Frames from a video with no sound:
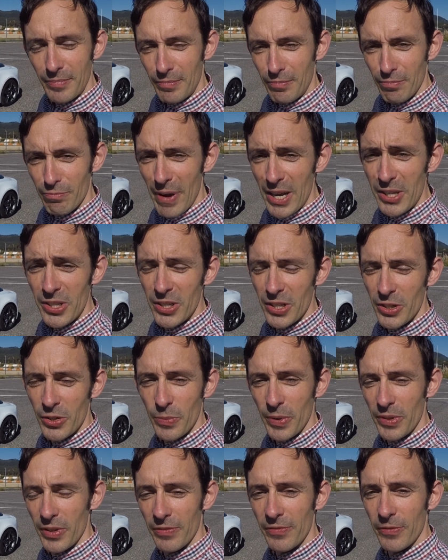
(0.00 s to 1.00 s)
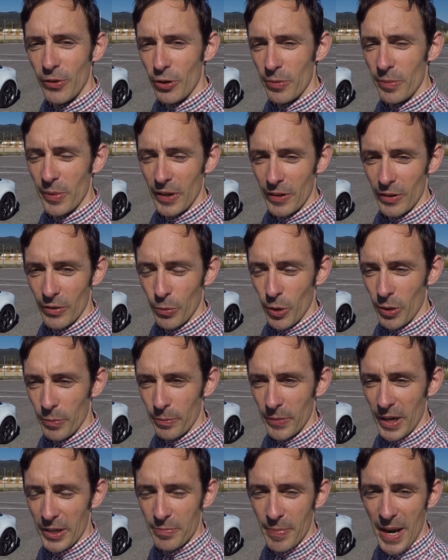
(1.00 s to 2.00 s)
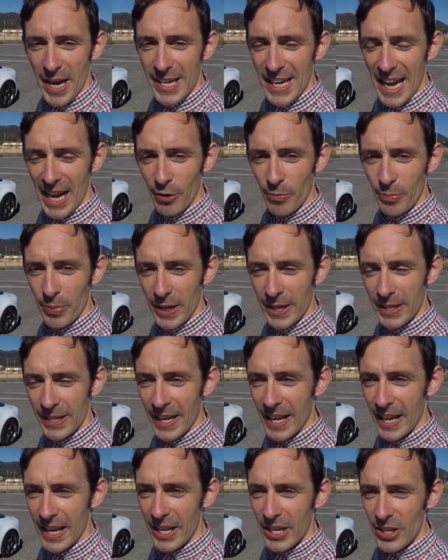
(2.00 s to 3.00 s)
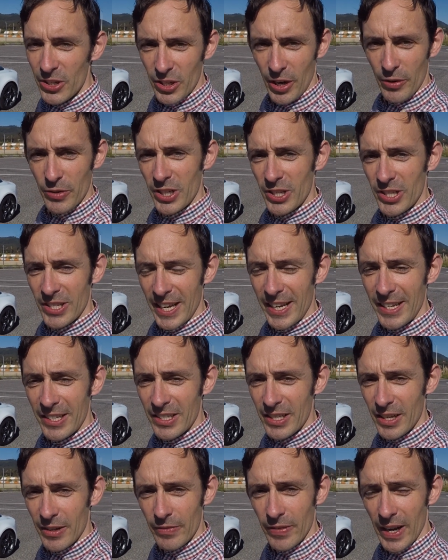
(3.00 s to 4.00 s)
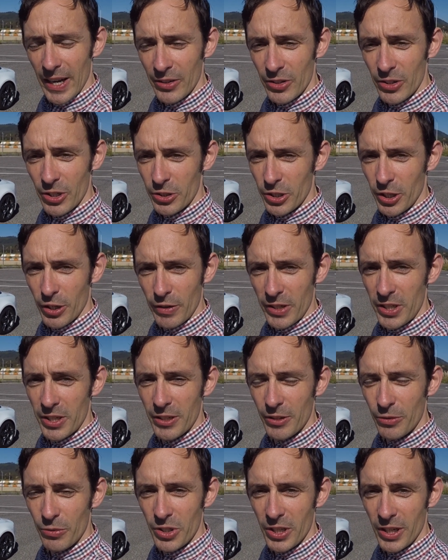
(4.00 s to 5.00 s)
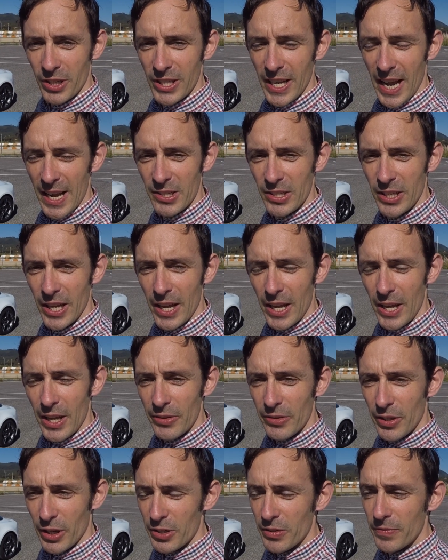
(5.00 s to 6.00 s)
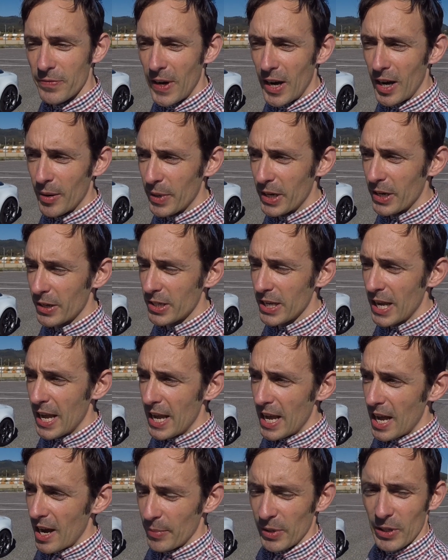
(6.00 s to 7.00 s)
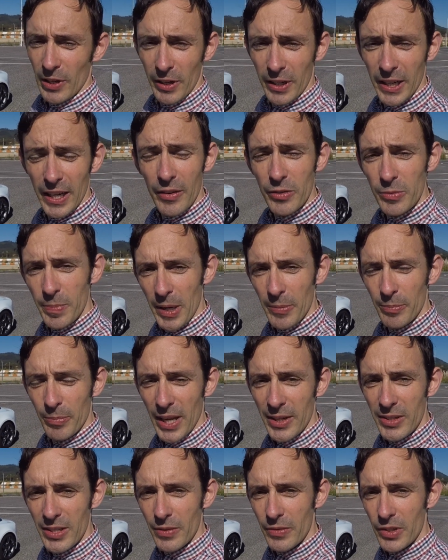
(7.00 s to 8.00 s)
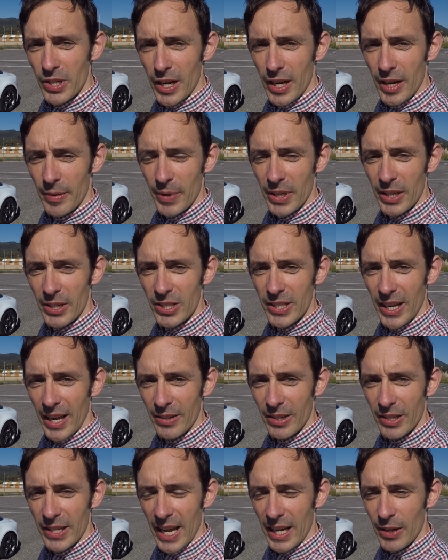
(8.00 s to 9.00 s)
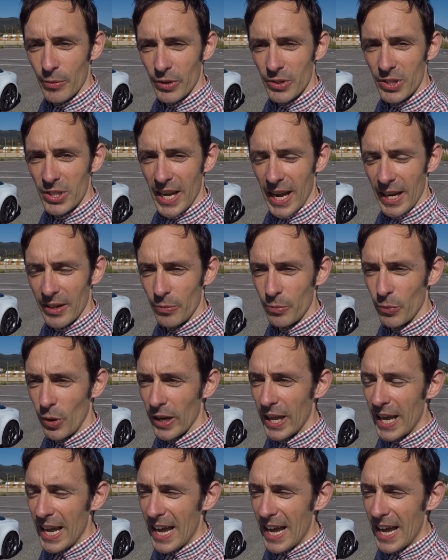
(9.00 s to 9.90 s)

messes with the formula of what has made Alpine so distinctive and such a critical success thus far, because I've been lucky, I've spent plenty of time in the standard A110, and what